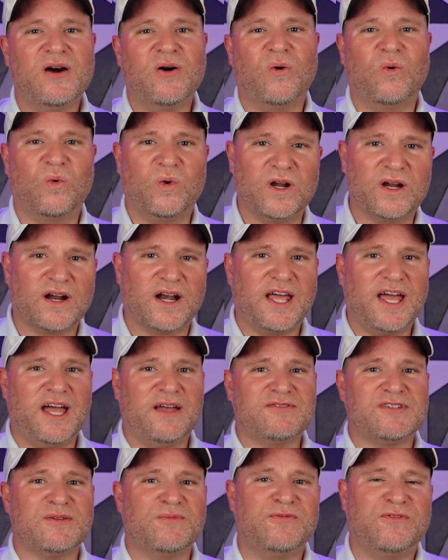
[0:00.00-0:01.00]
We're going to
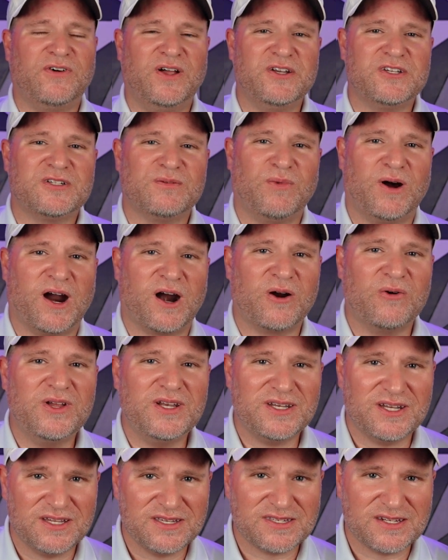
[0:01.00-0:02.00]
have some fun tomorrow
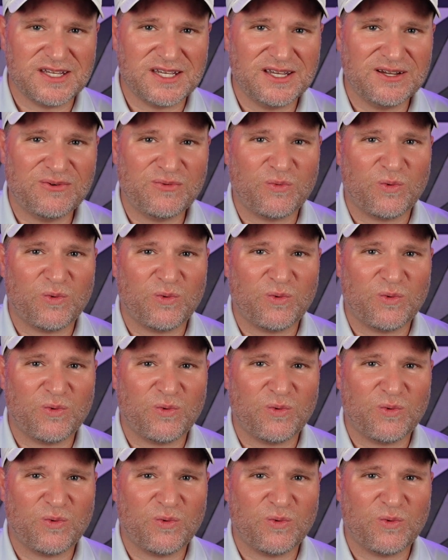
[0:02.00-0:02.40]
at Disney.